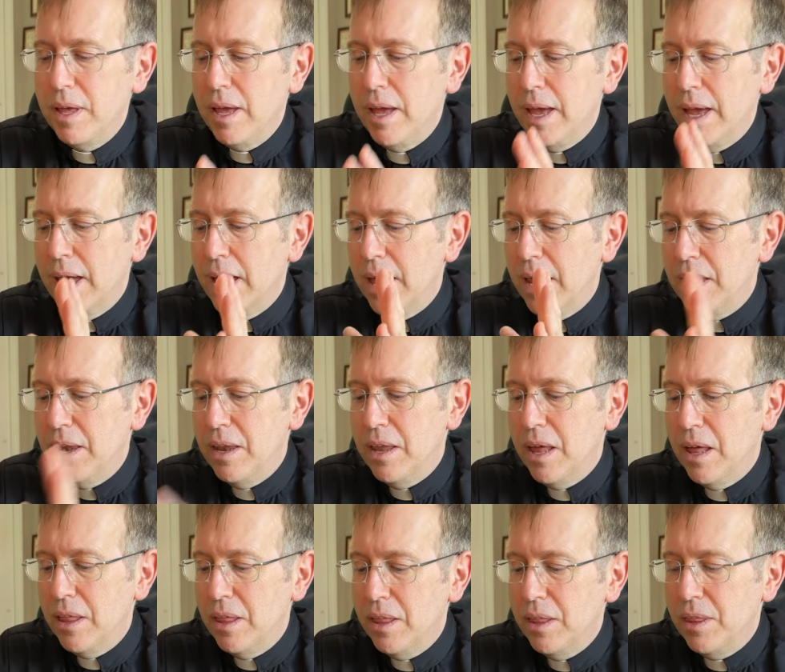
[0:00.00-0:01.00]

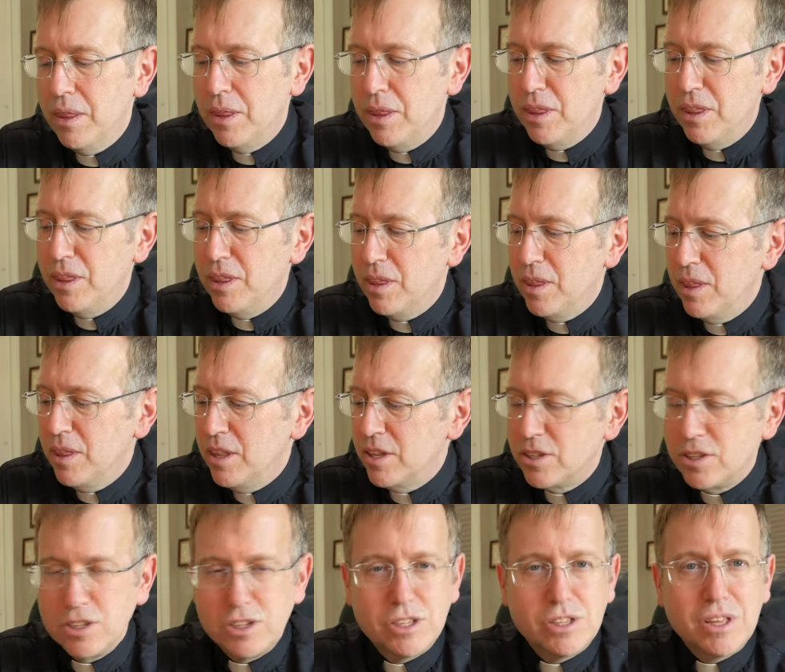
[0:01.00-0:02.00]
And this
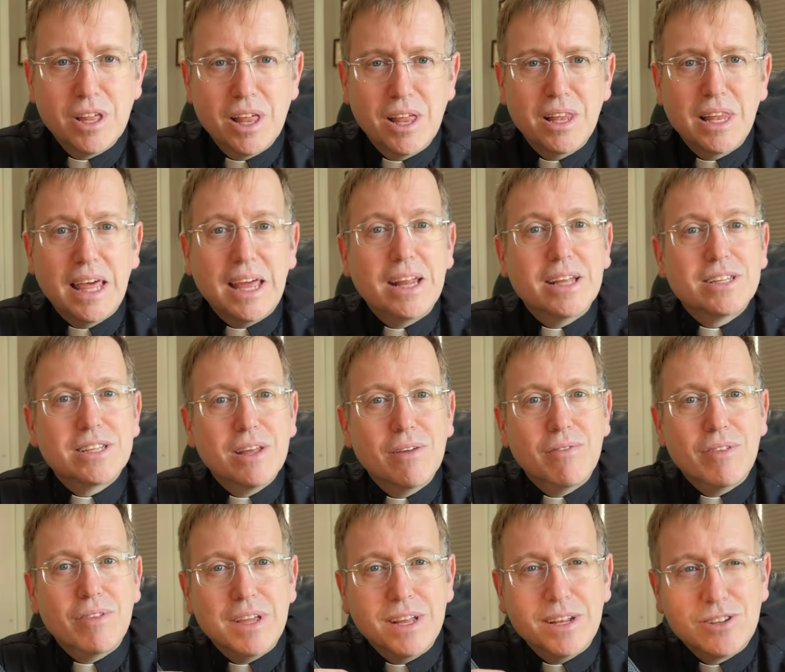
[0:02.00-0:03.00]
is the latest of
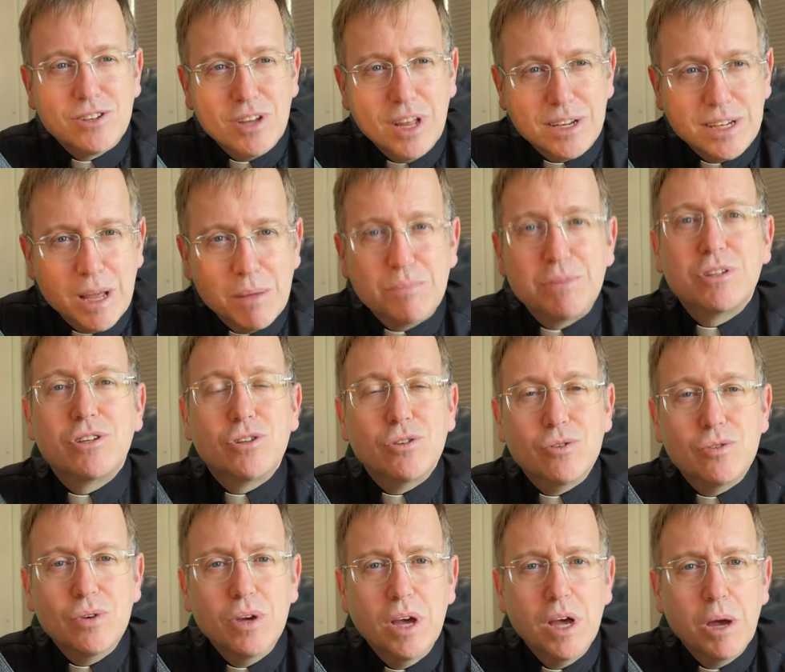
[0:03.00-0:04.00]
the attempts
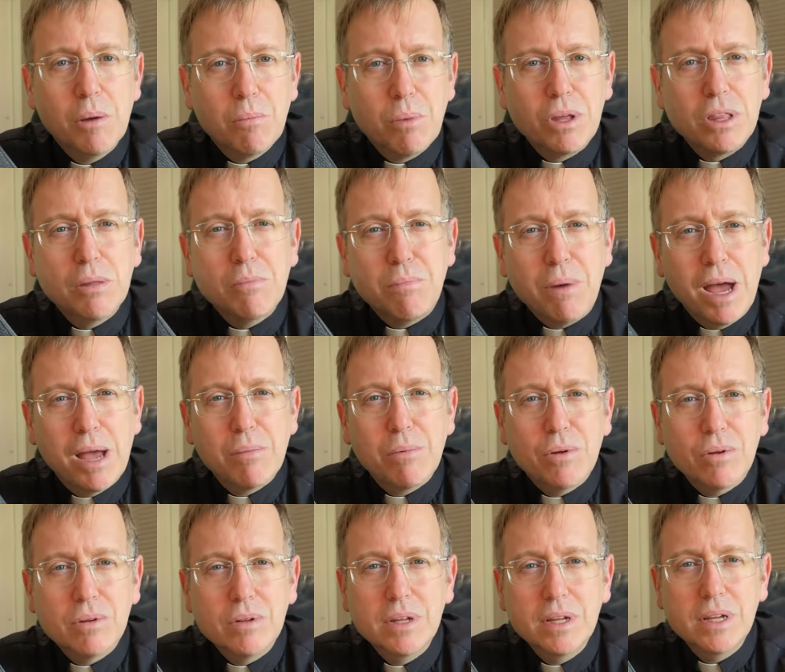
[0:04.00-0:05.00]
to bring the
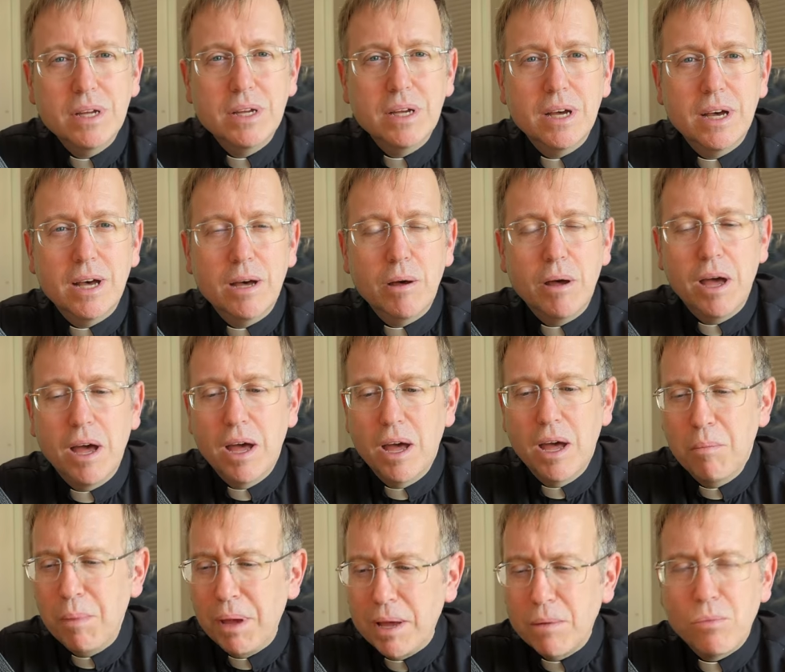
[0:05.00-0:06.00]
Bible,
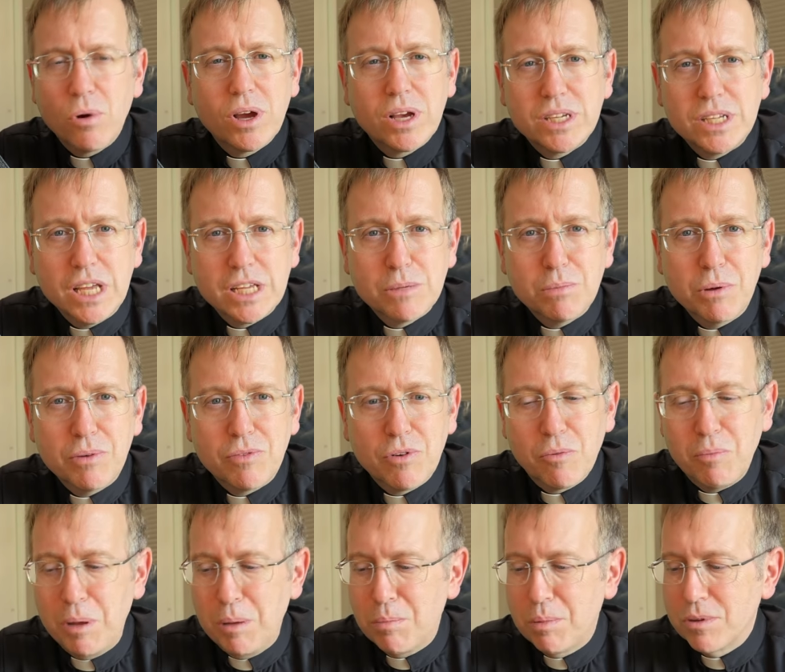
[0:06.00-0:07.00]
make it more accessible for
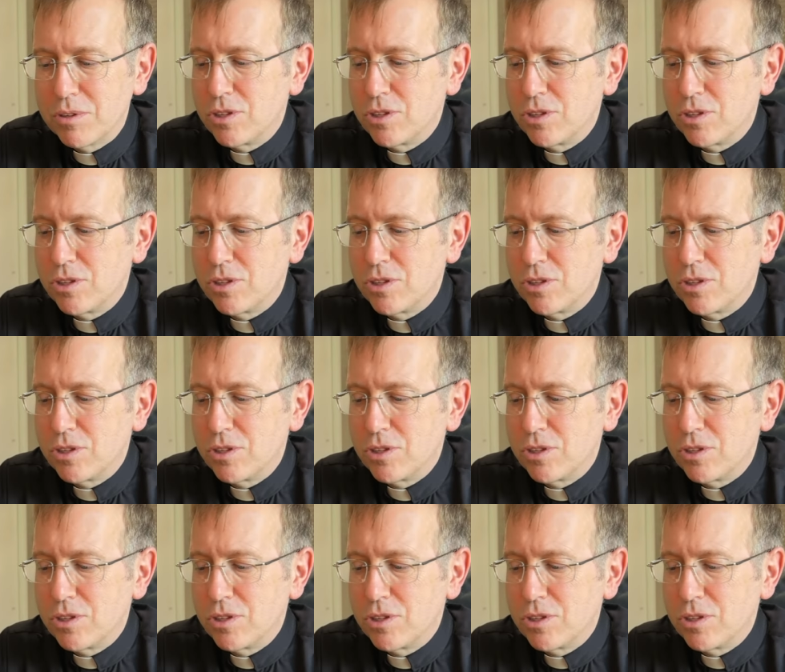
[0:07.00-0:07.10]
people.